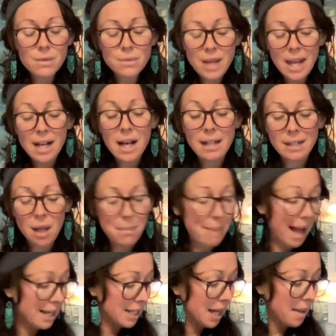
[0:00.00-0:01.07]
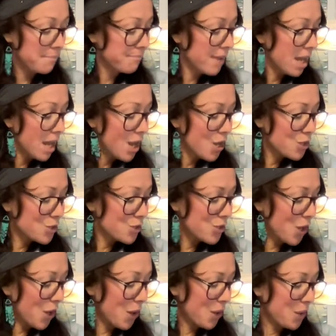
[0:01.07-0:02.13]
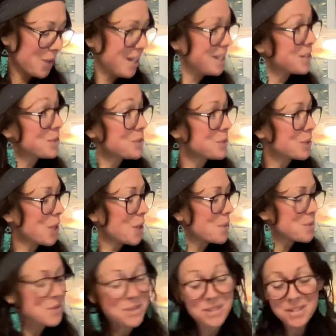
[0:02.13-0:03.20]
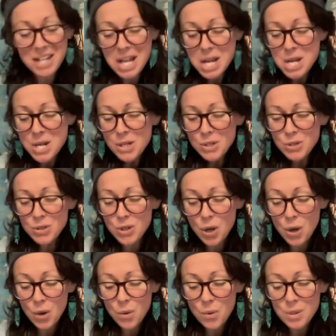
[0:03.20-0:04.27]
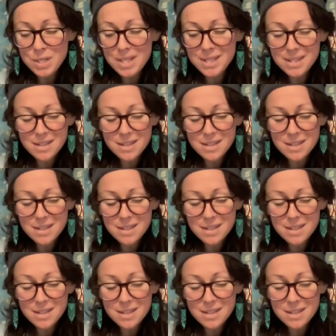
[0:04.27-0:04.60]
hang on, I'll back up. So, ooh, ghosts. So,